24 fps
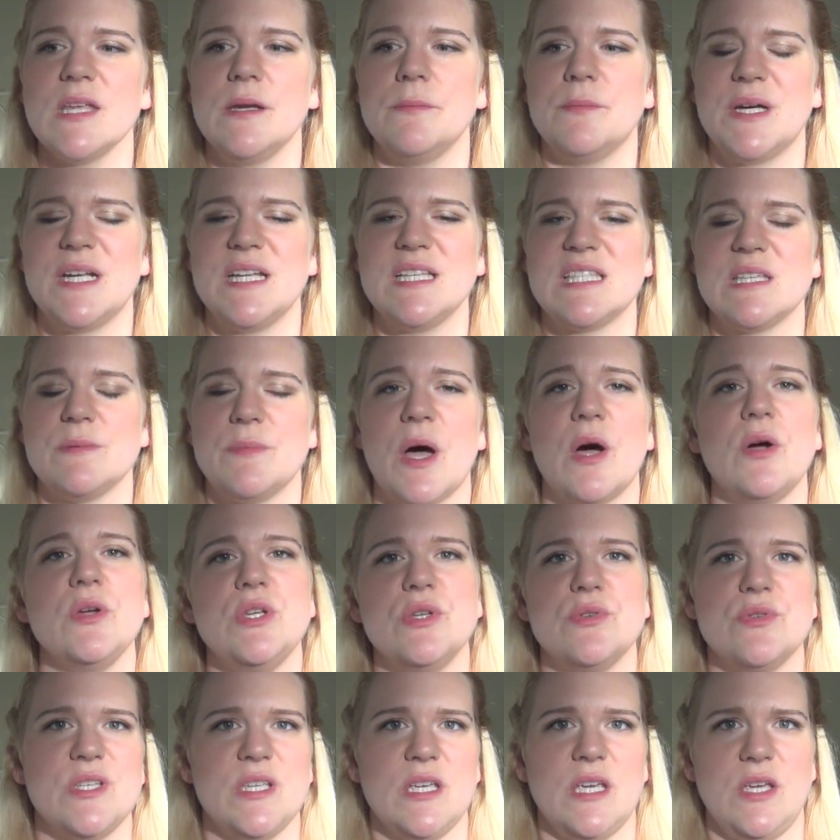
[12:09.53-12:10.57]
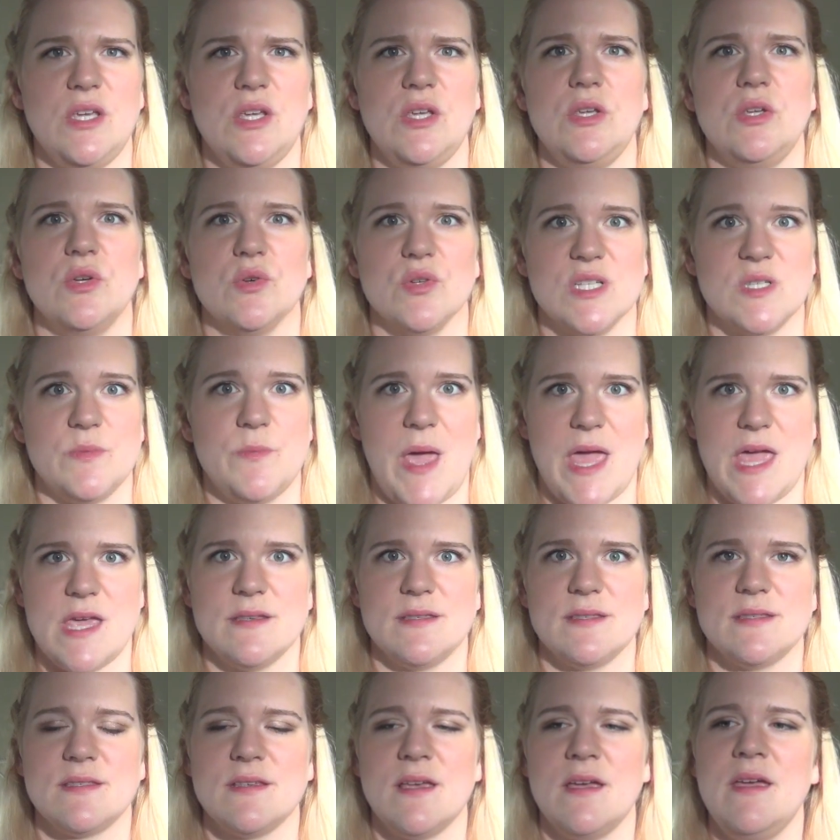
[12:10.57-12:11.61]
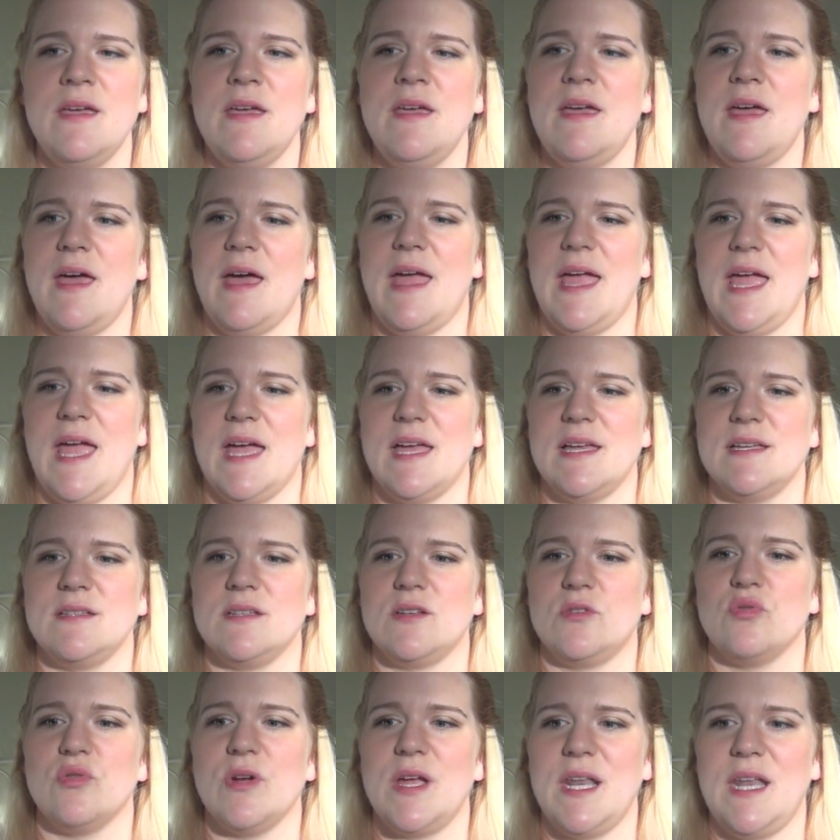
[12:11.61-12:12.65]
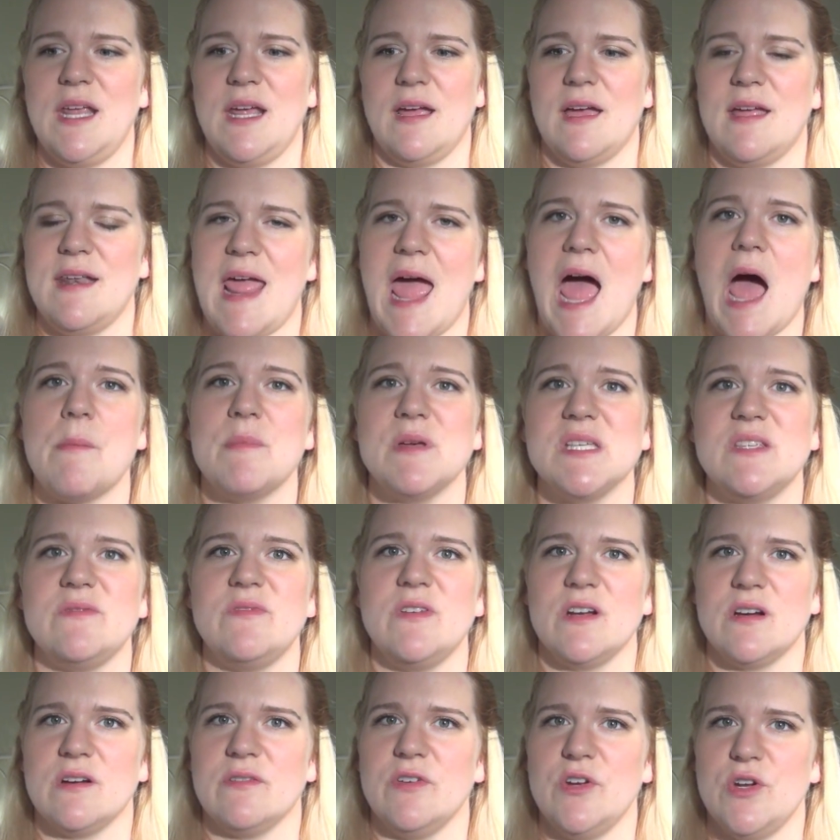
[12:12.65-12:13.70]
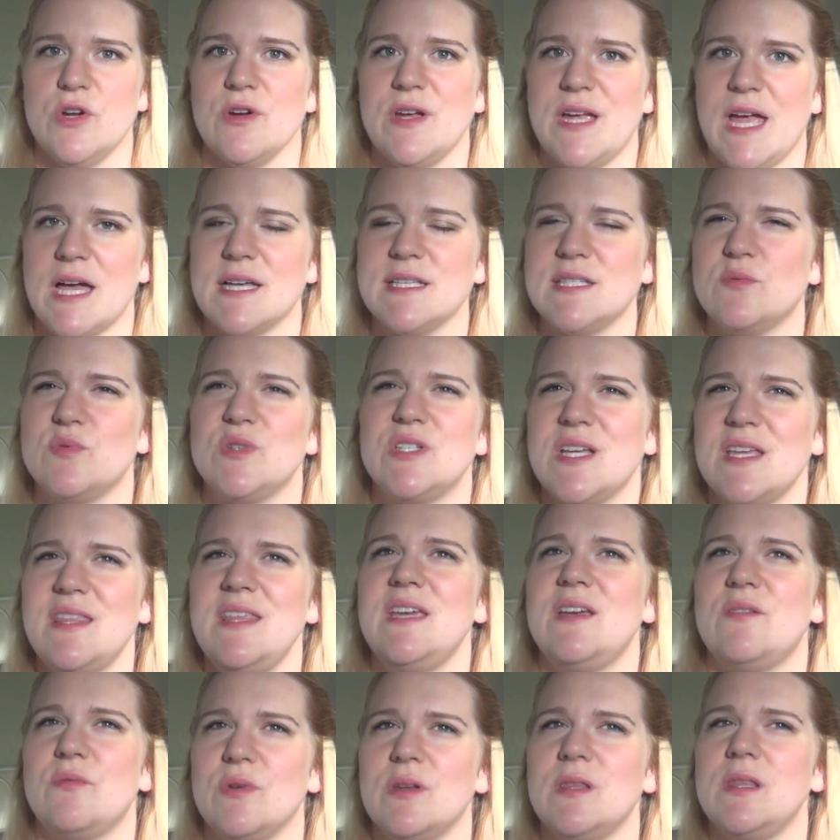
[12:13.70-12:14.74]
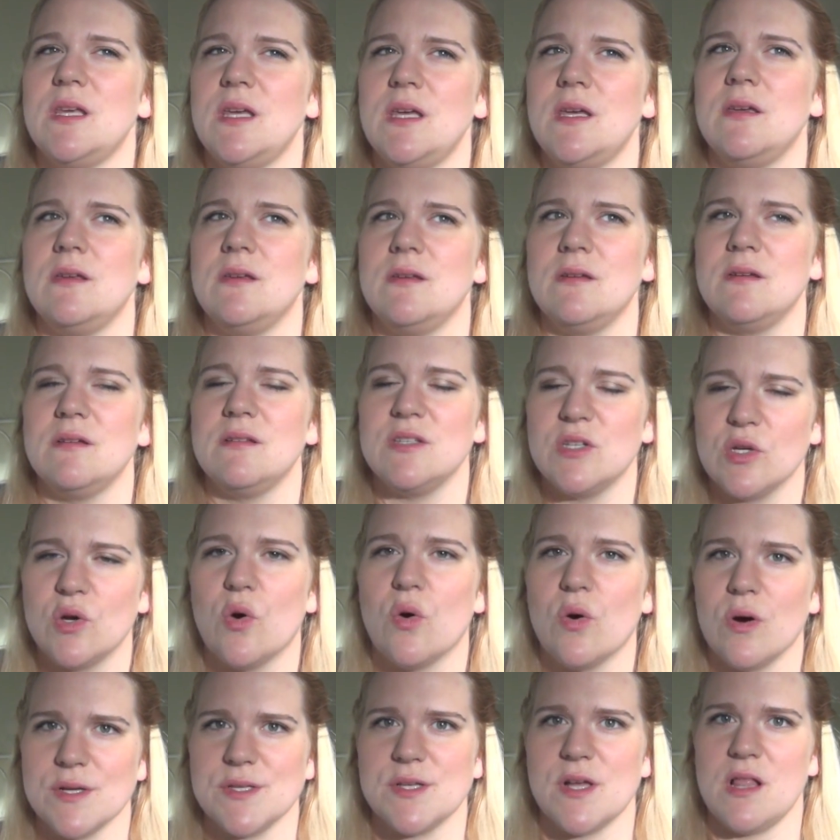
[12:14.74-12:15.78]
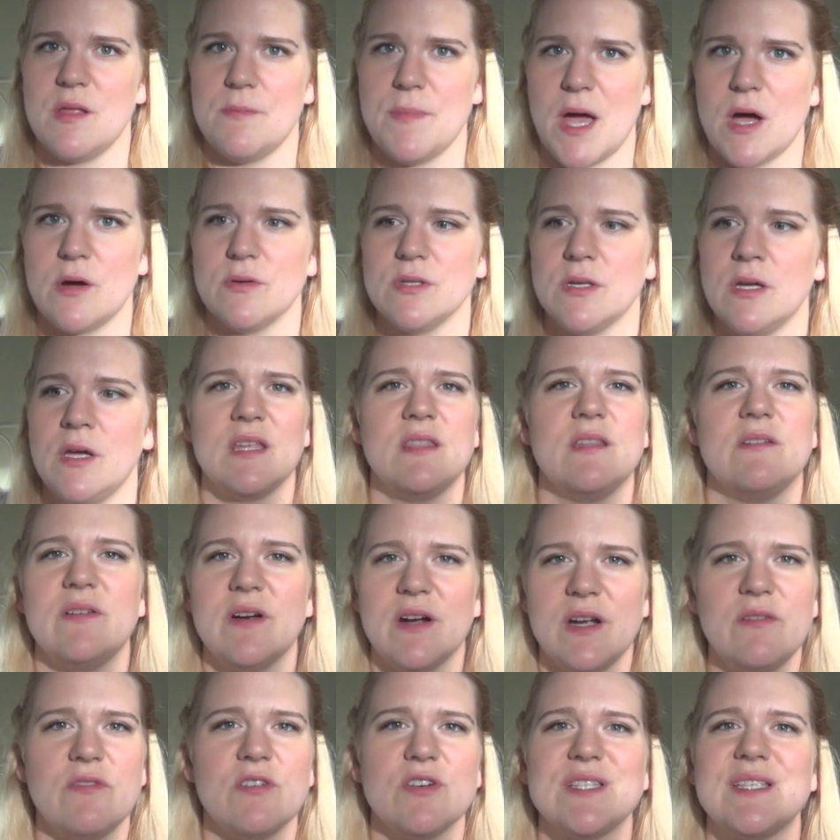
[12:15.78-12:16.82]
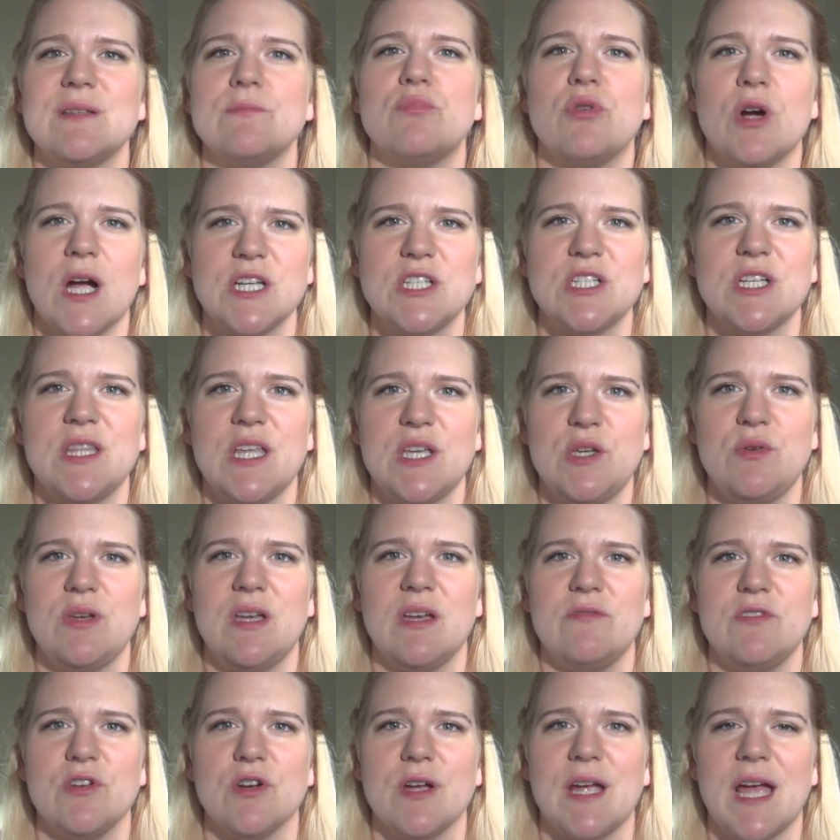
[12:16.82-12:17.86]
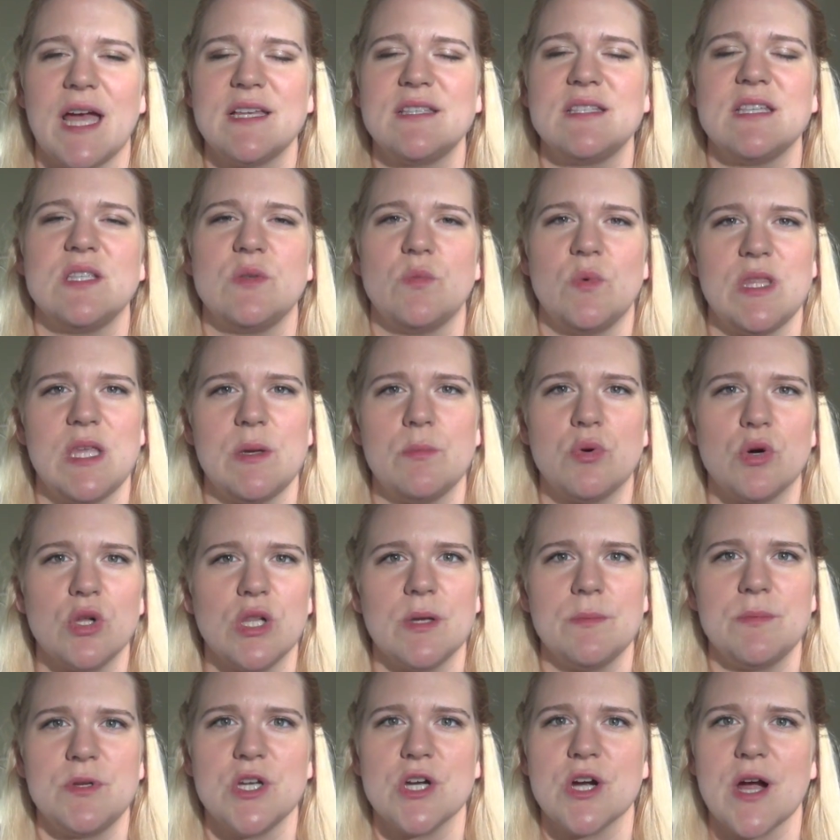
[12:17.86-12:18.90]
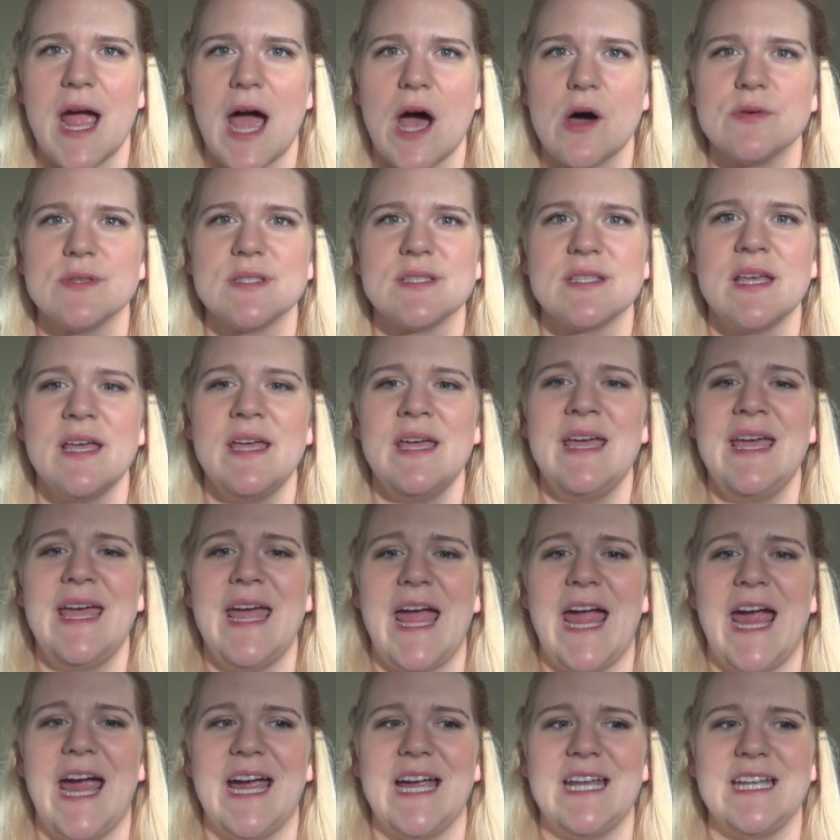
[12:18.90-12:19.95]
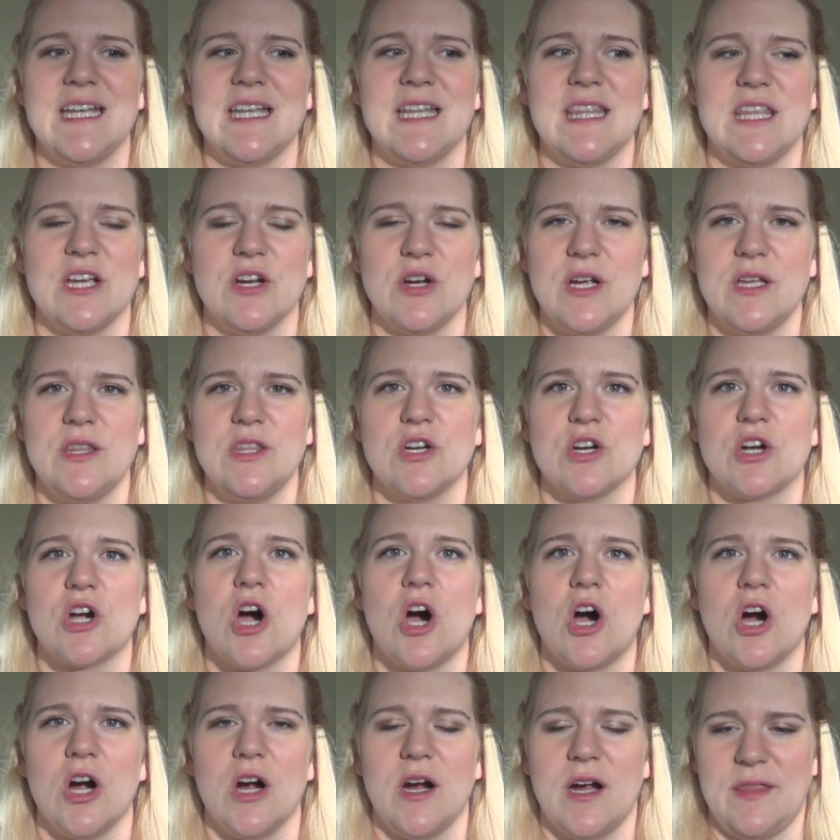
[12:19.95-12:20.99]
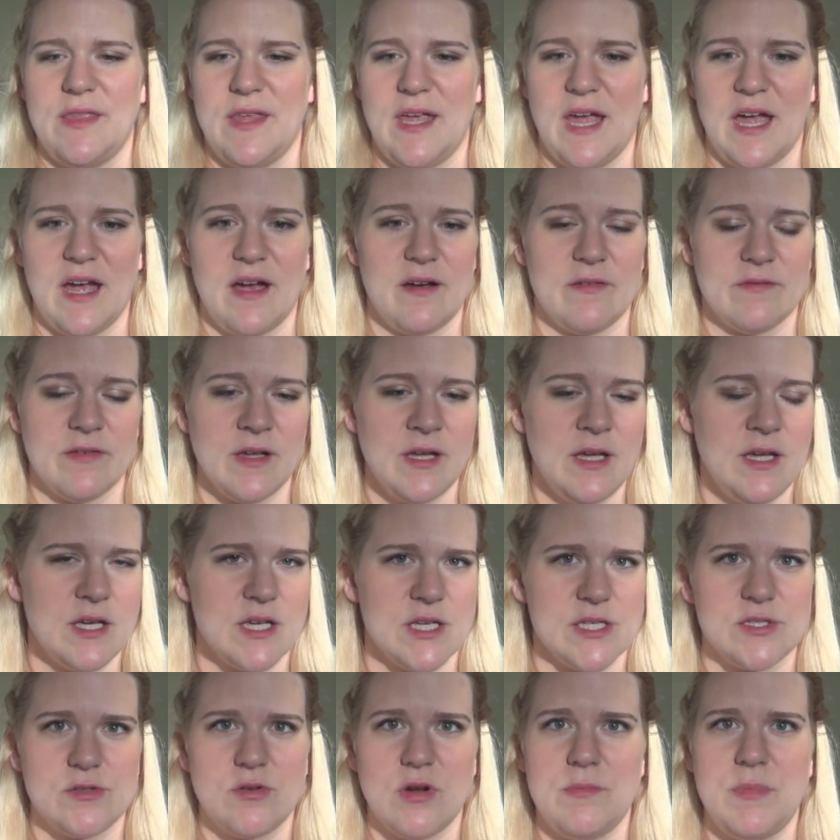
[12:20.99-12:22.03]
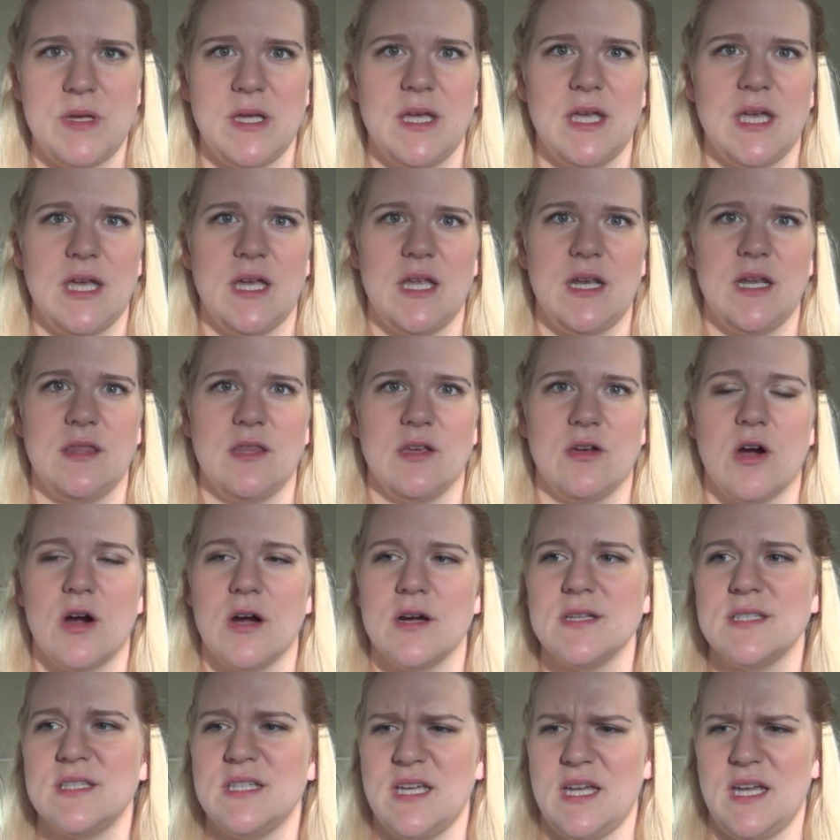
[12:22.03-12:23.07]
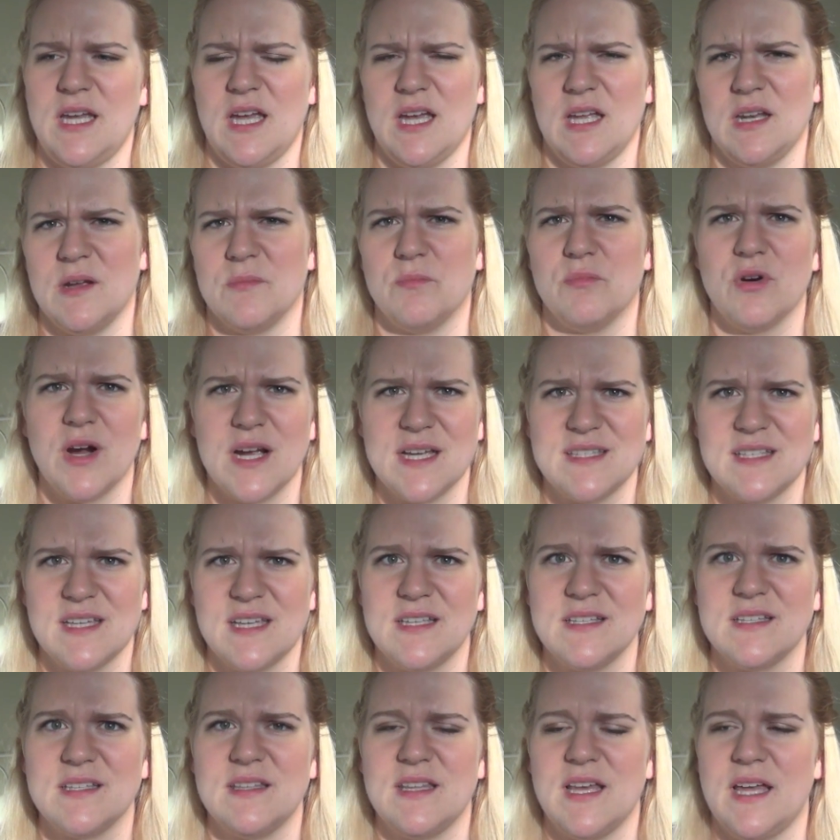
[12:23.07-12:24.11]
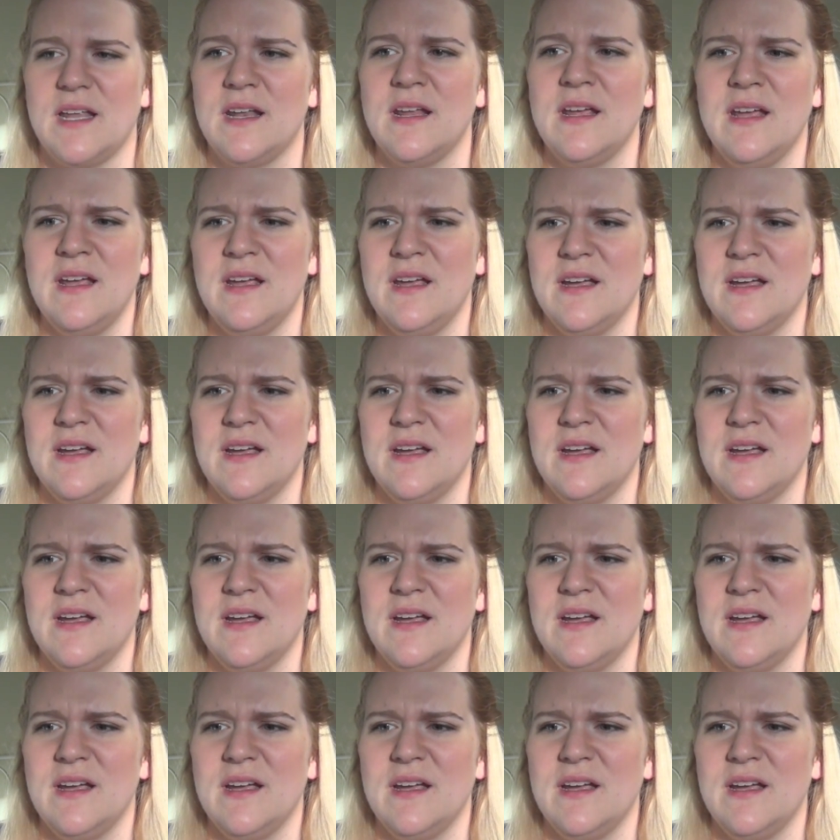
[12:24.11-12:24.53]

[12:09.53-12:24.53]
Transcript: but it's about using your space and creating an atmosphere for your guests, which I think really decor is all about. The very first impression that you give your guests is when they pull up to your house and they're in their car and they have a screaming kid in the car seat and a present that